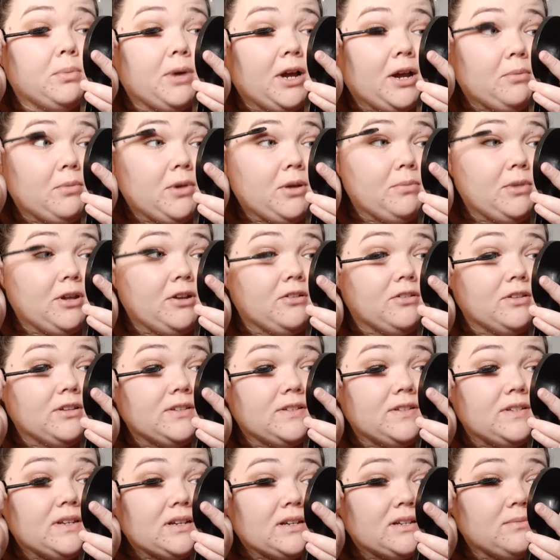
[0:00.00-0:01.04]
by my Better Than
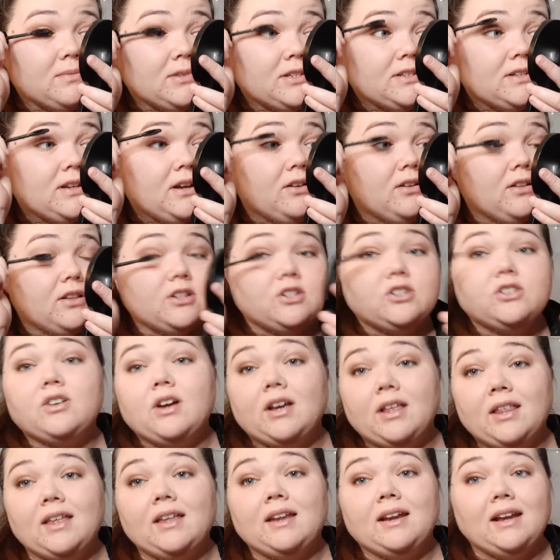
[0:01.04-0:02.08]
Sex mascara. Let's
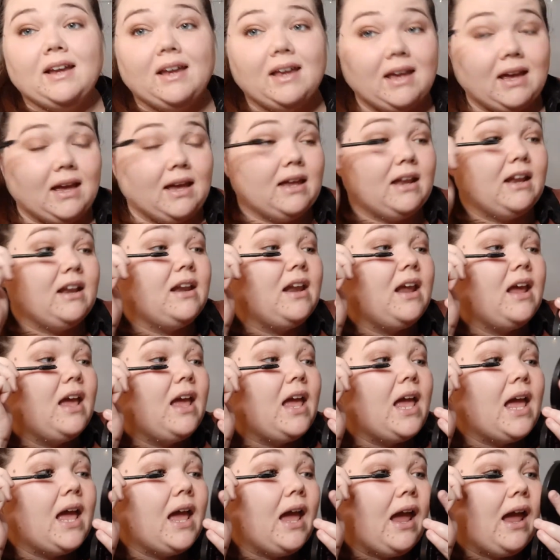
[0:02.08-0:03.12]
try that again.
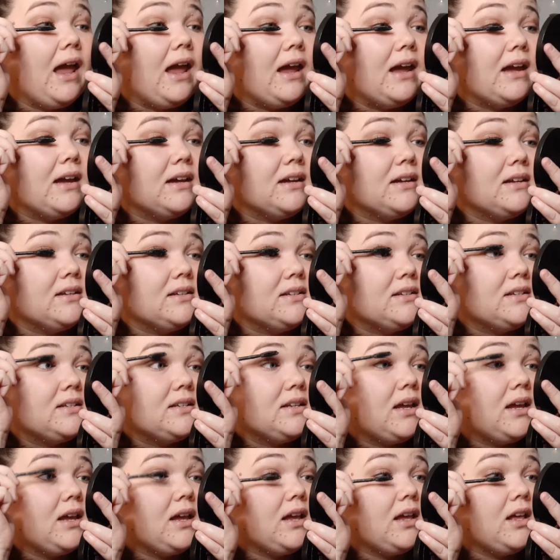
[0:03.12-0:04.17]
And
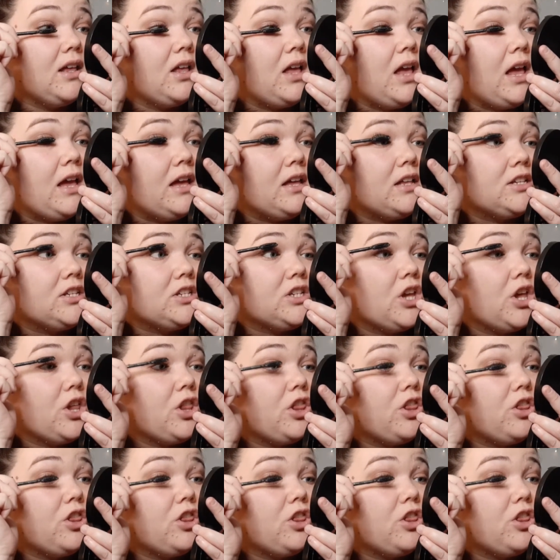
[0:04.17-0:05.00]
it's